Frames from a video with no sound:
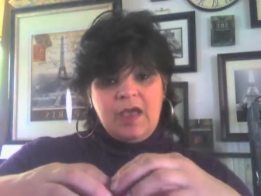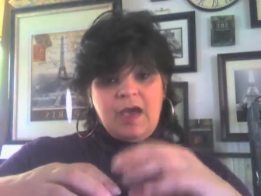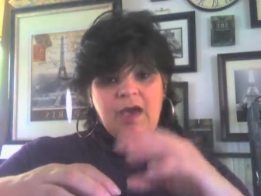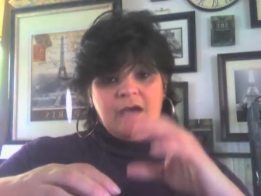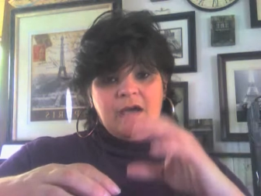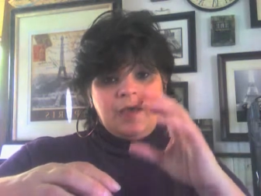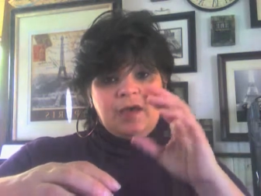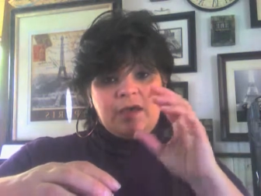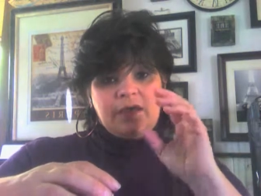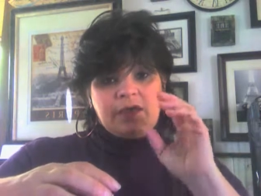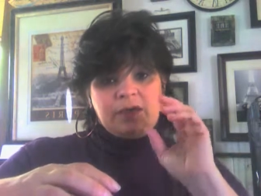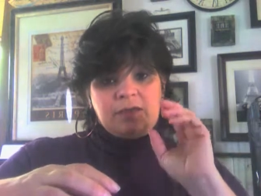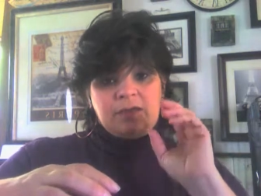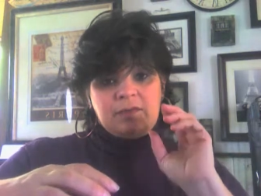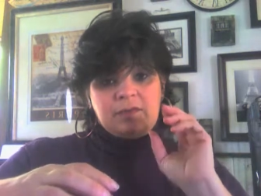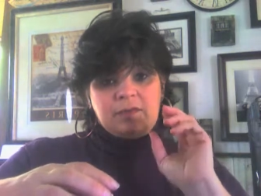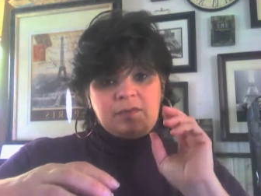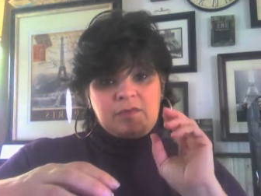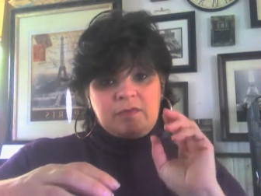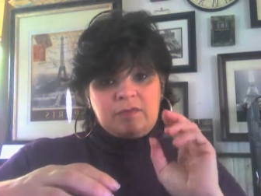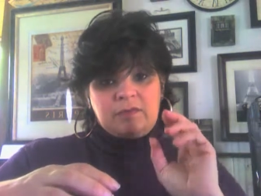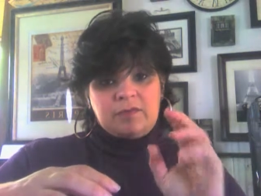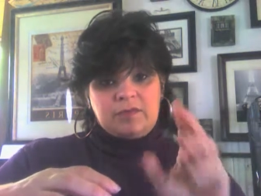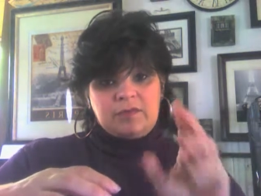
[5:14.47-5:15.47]
Uh,
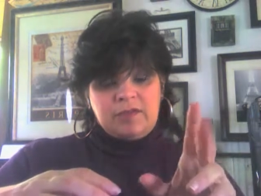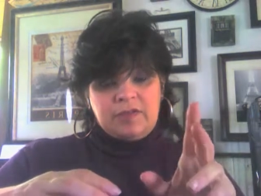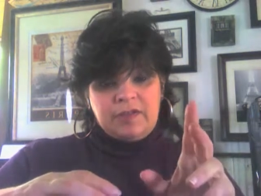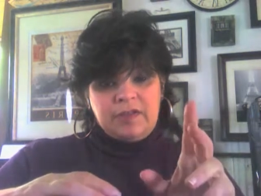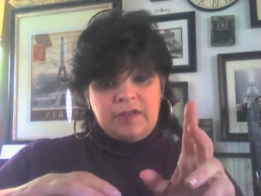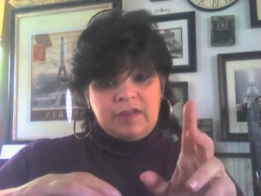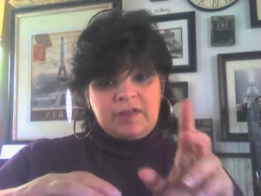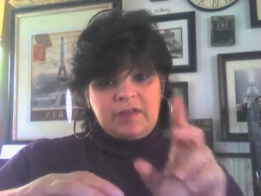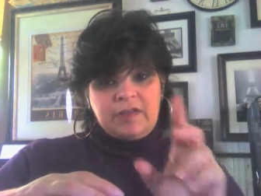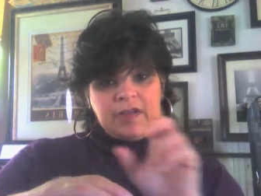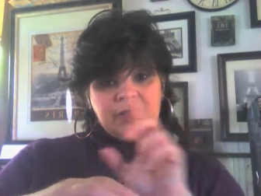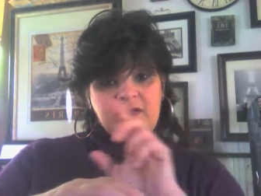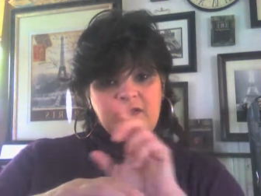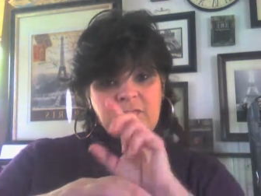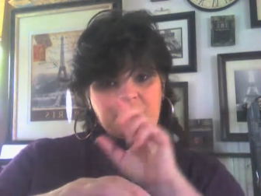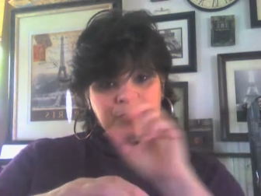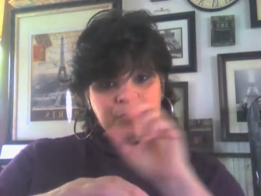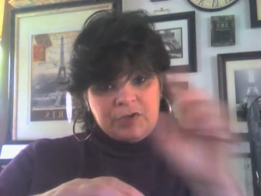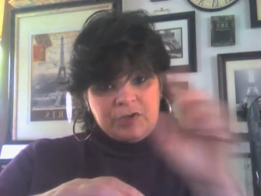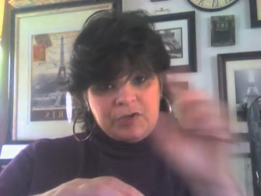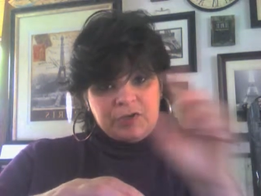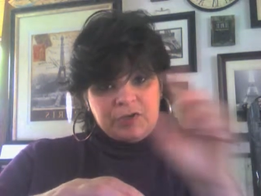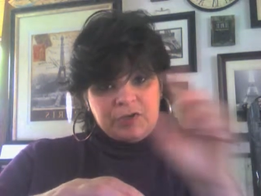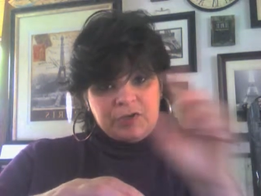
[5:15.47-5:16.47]
click on the
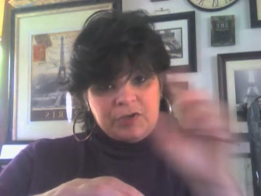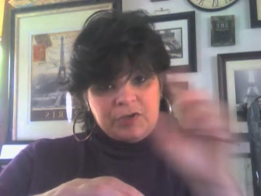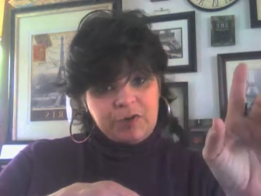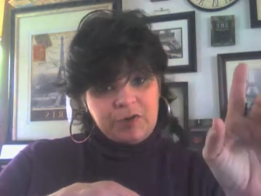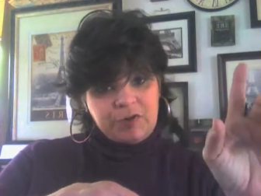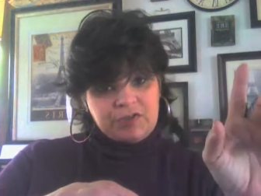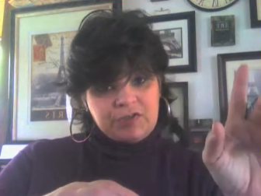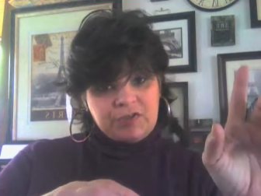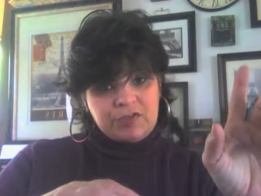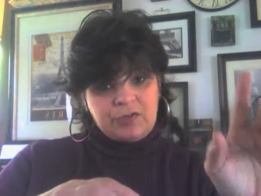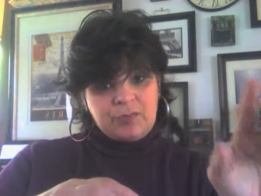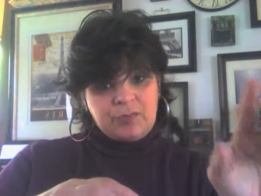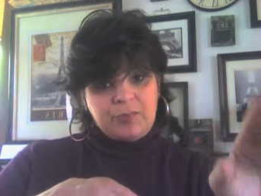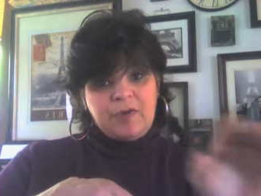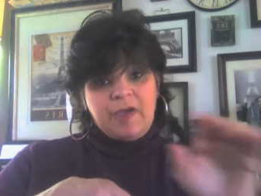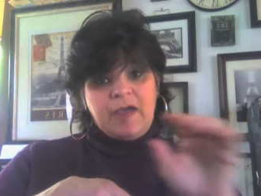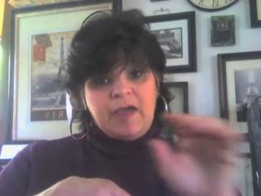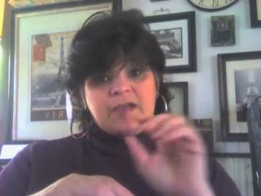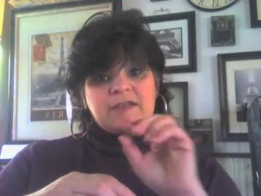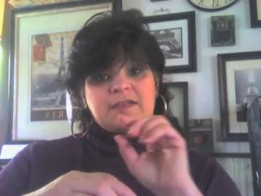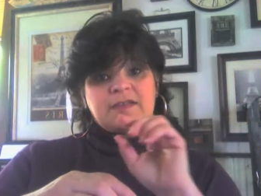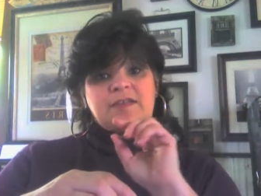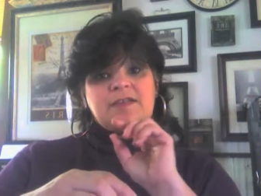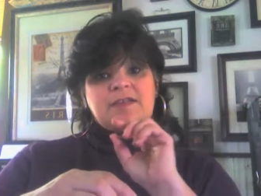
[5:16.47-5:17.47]
books for personal
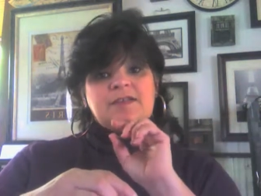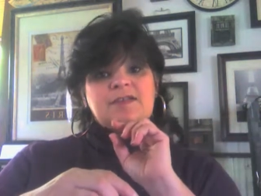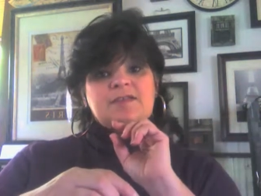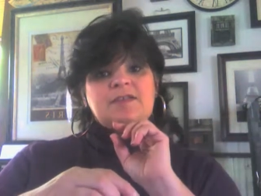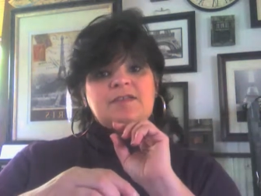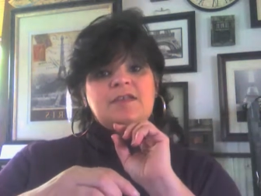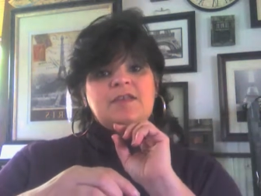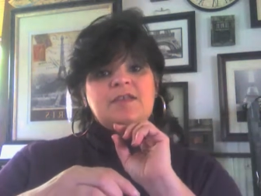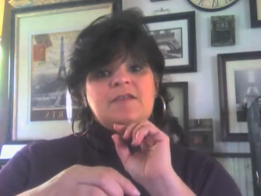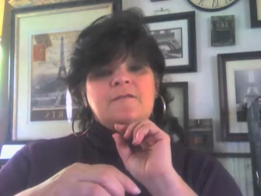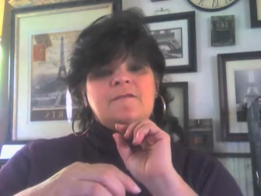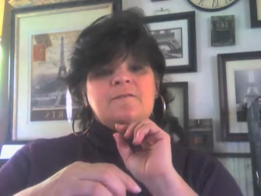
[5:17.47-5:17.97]
practice